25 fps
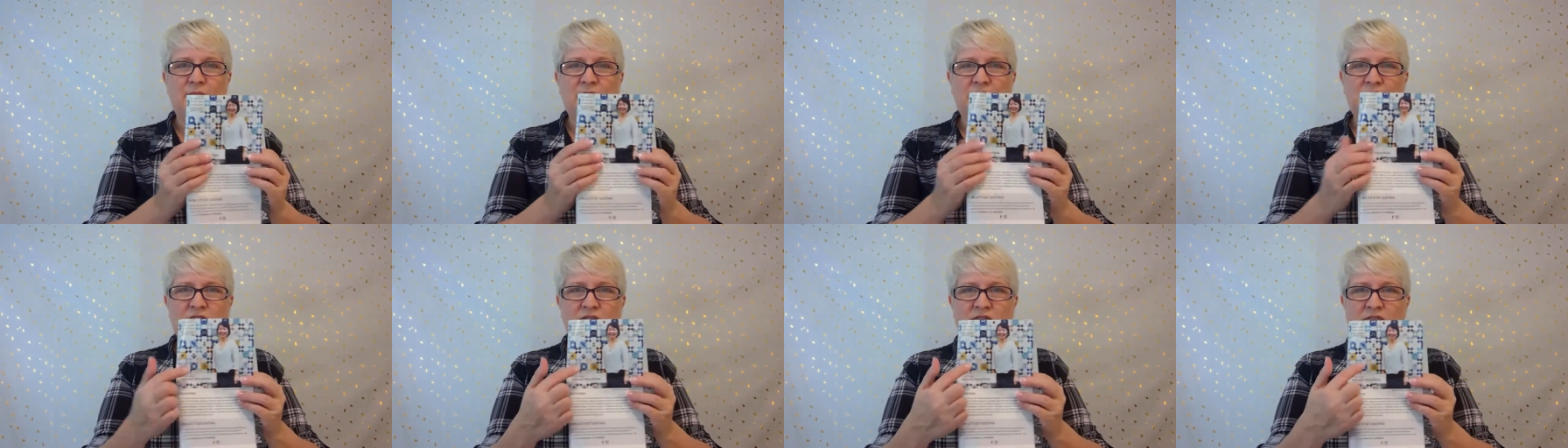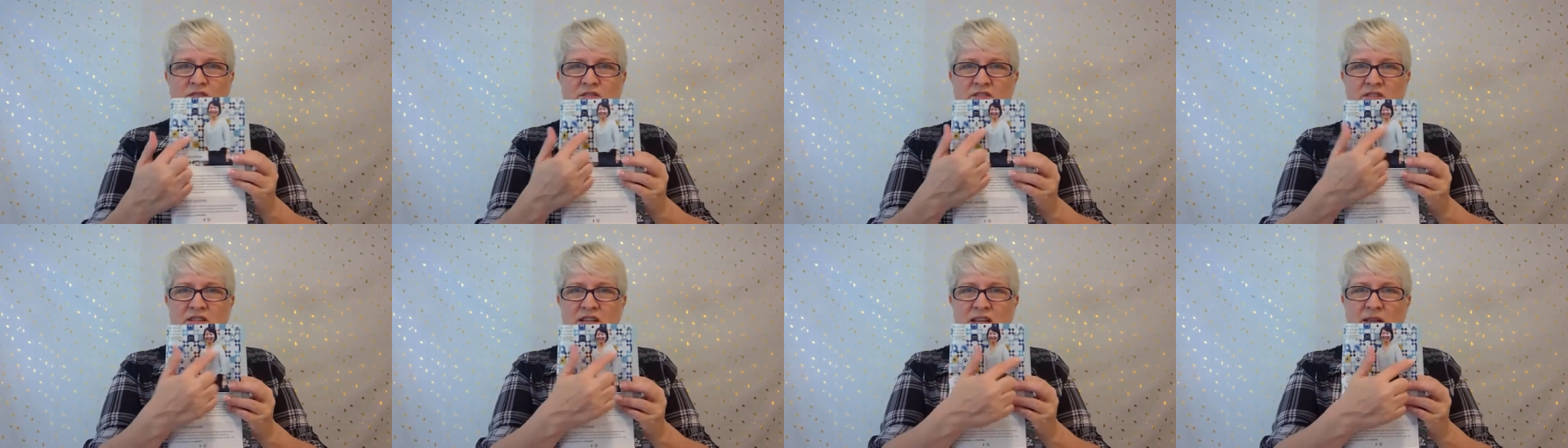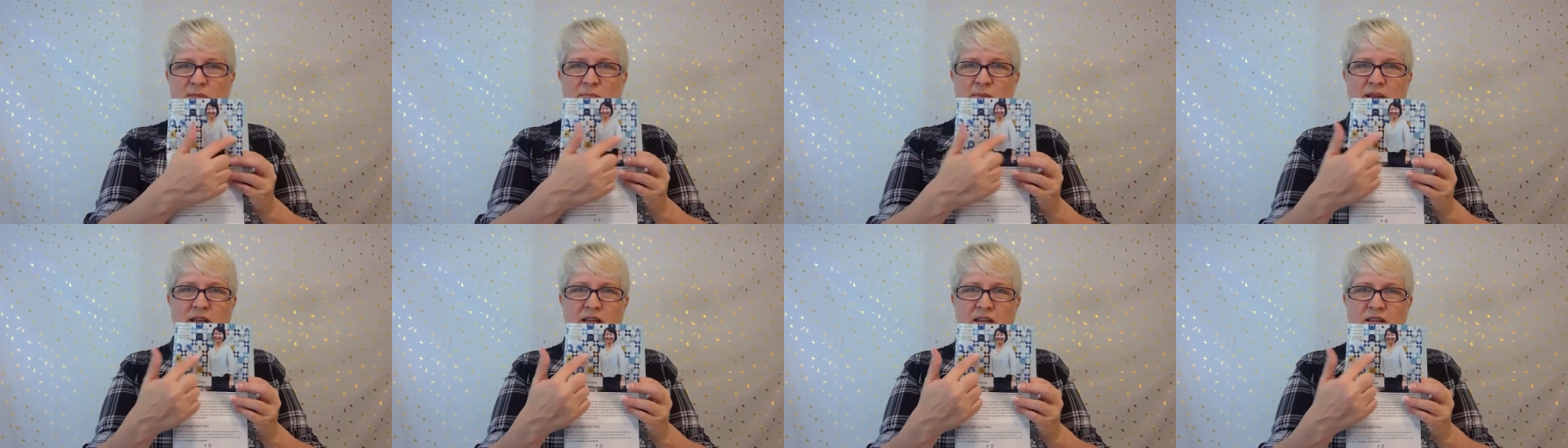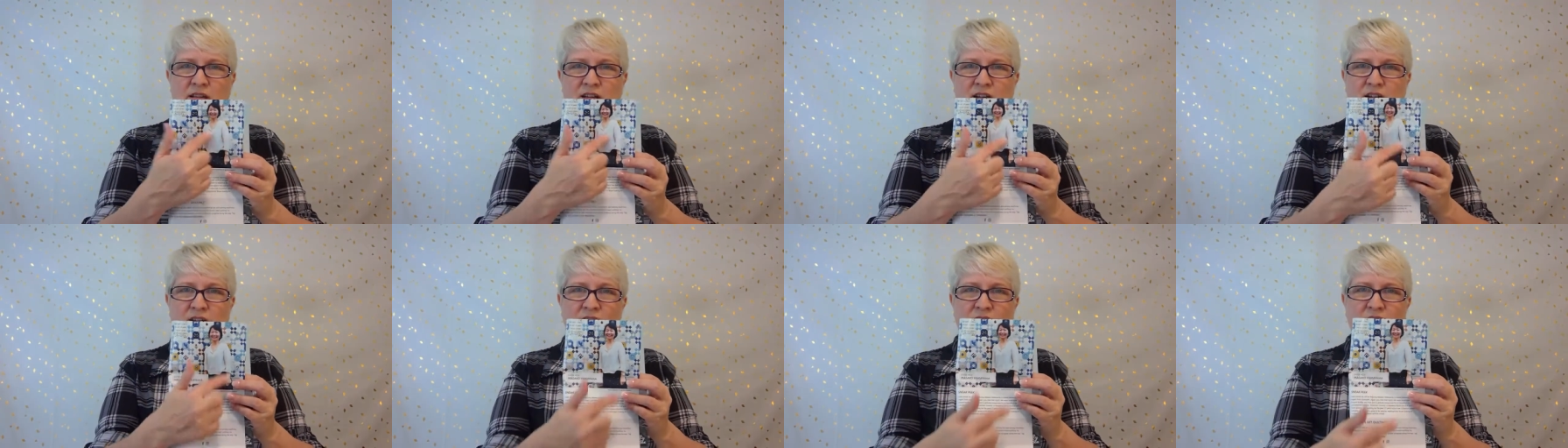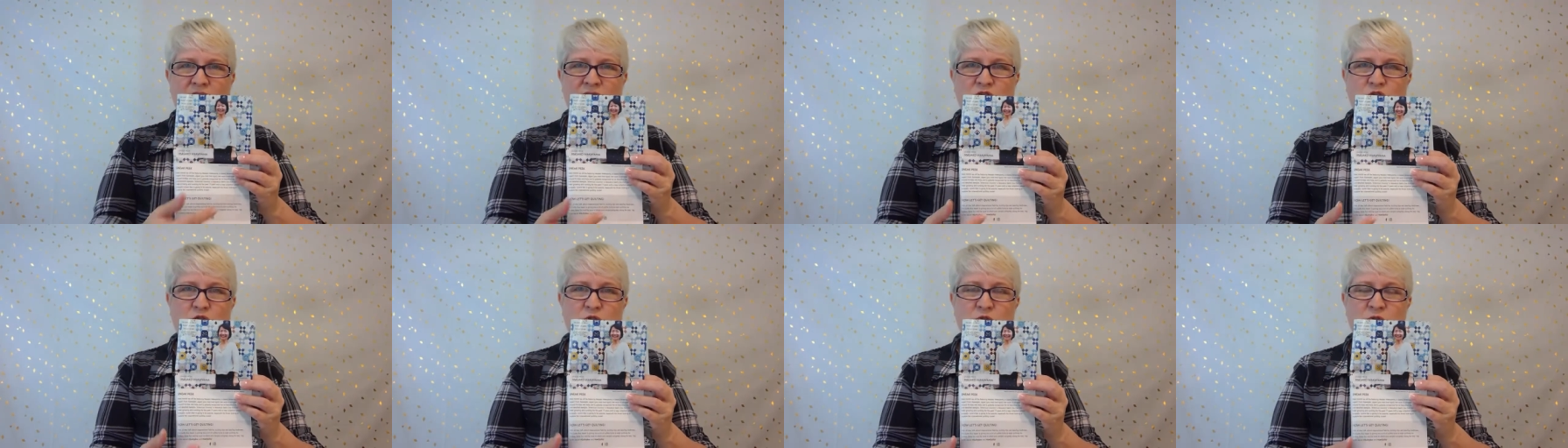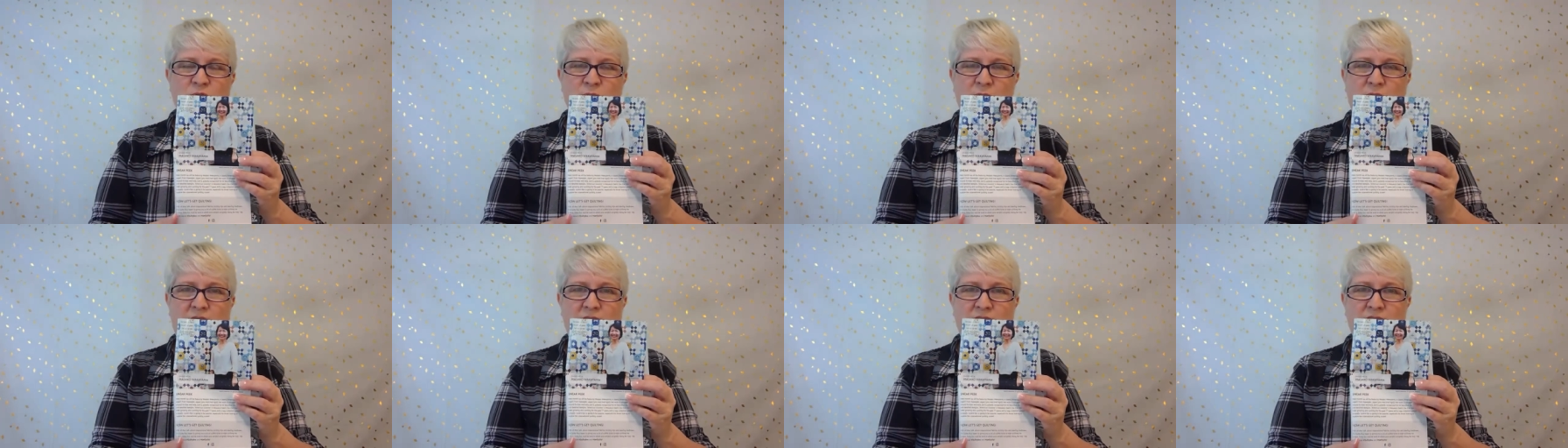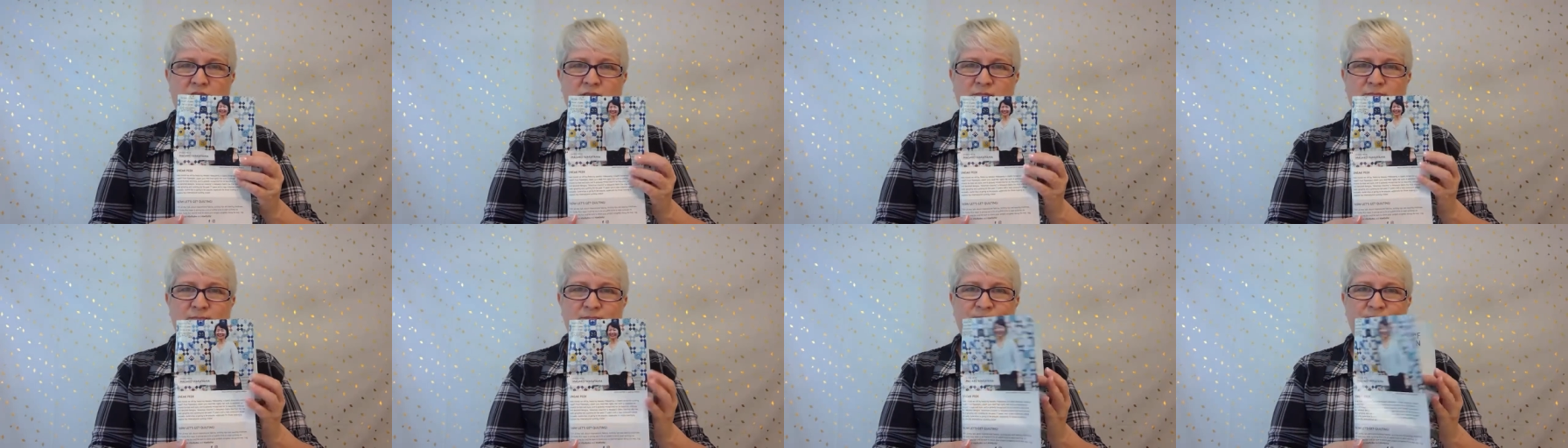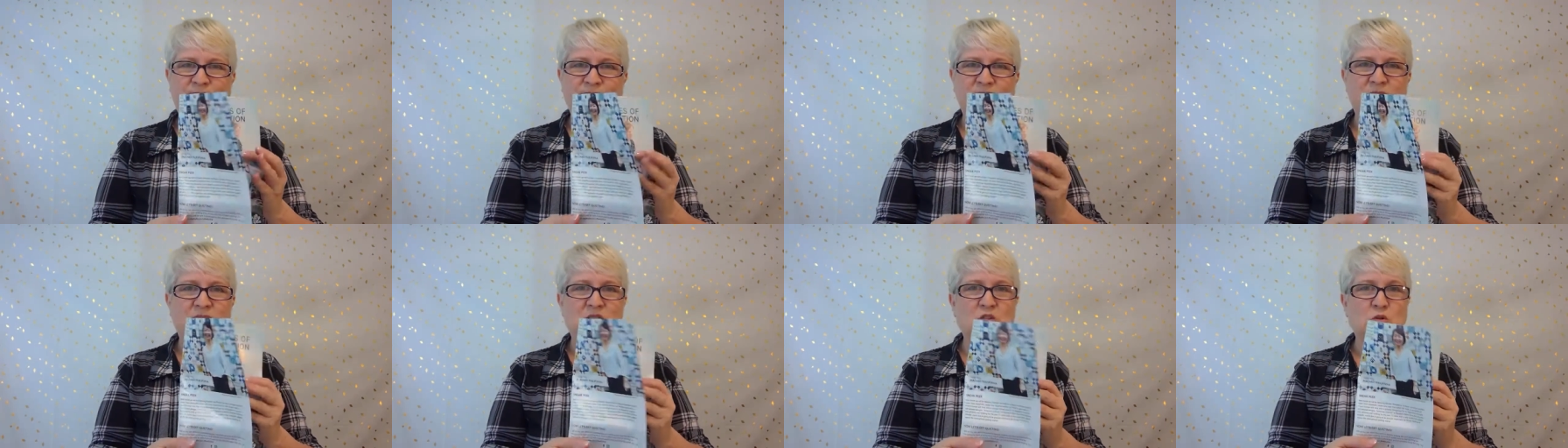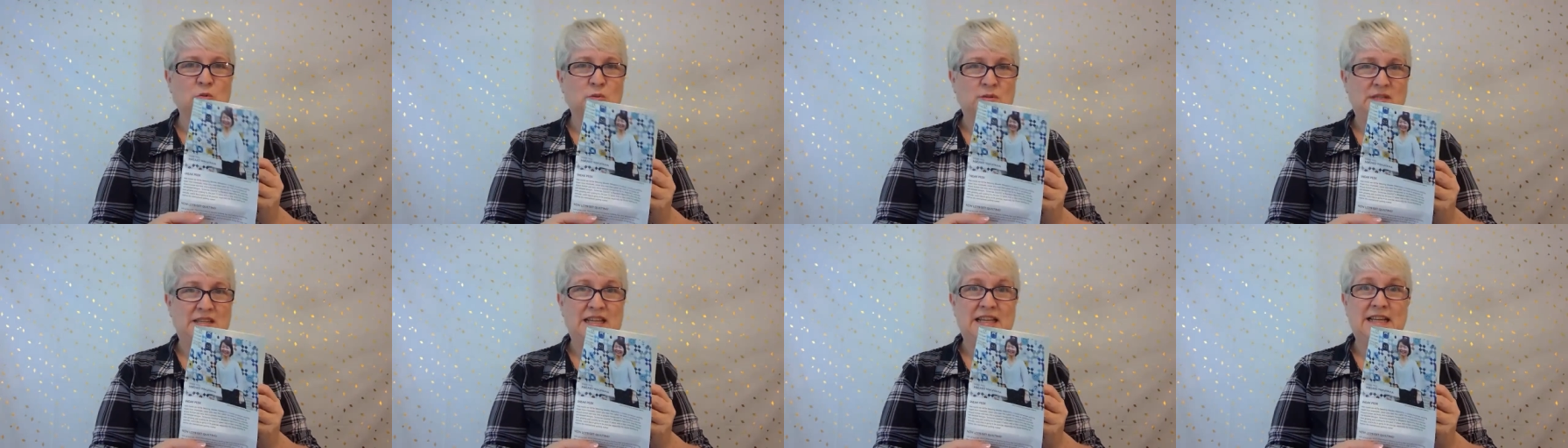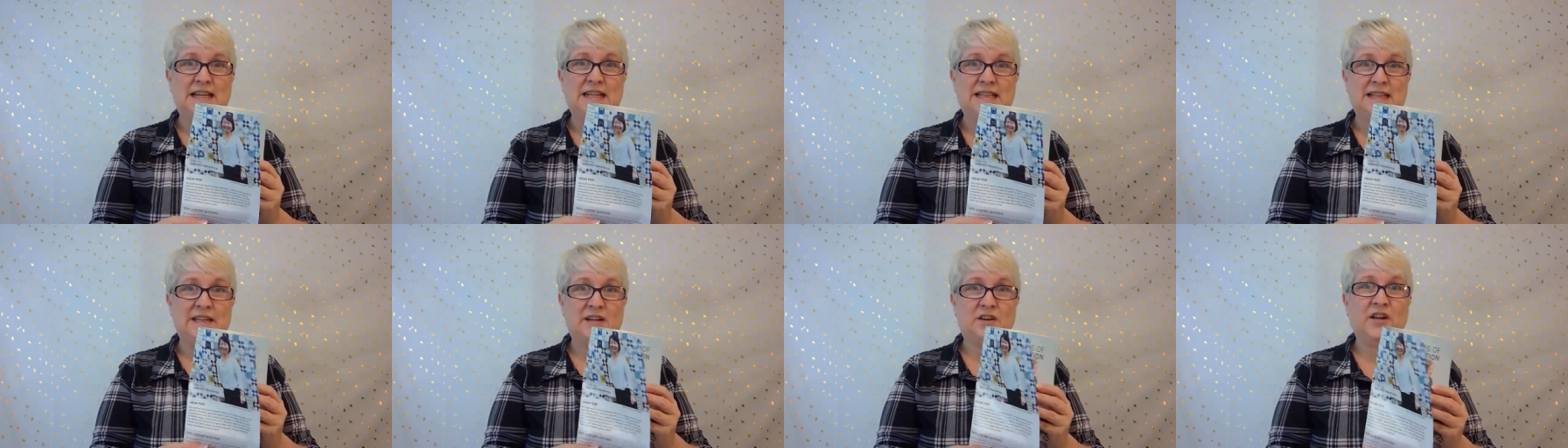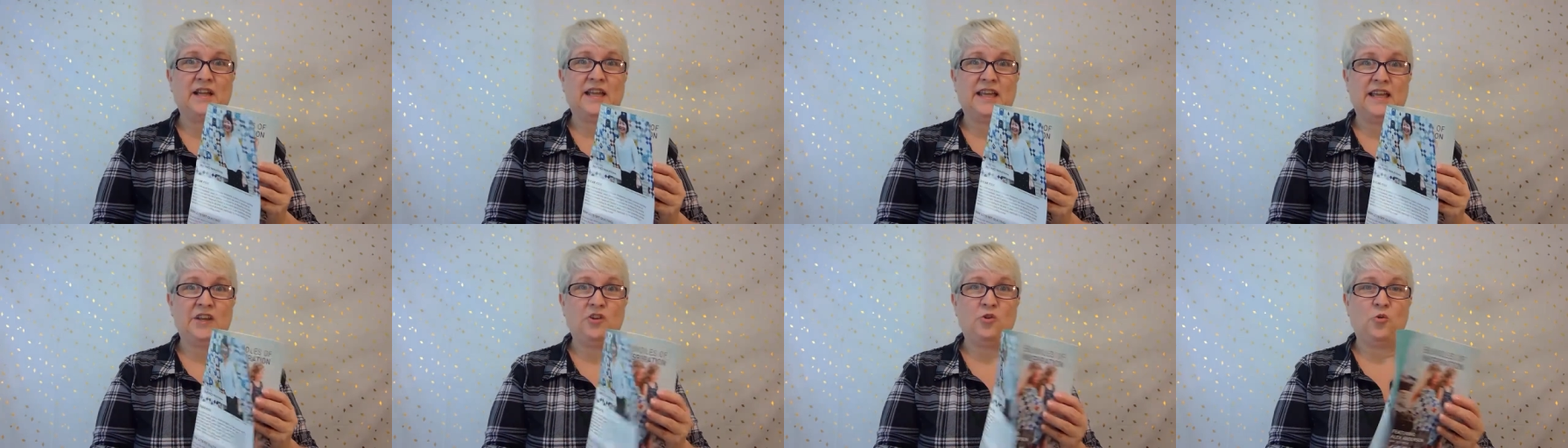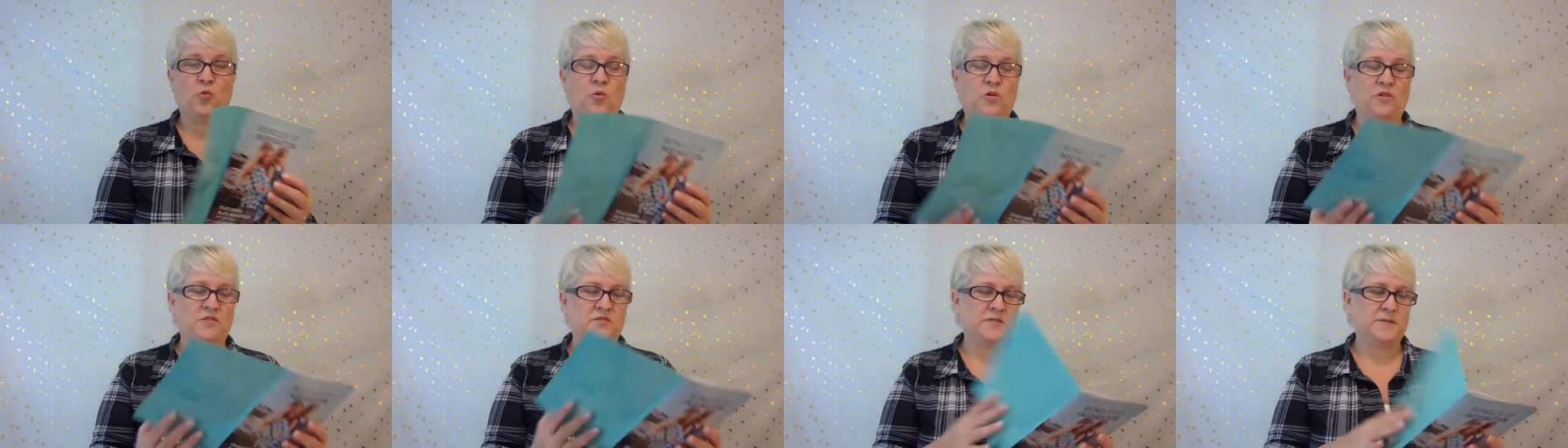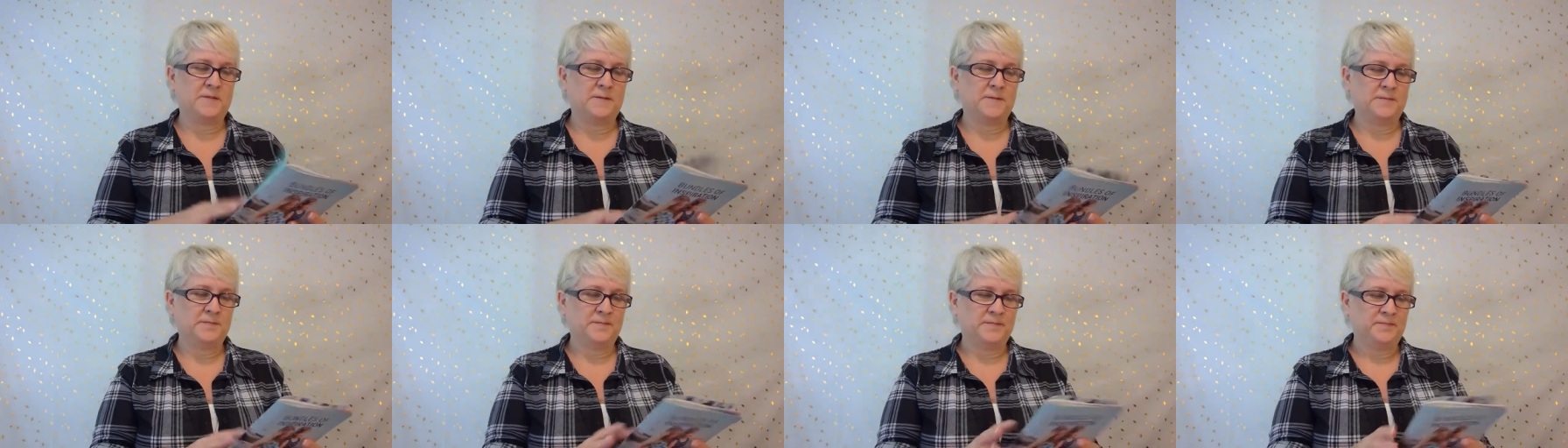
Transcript: But here's the sneak peek of June's box. So get in there and get yours.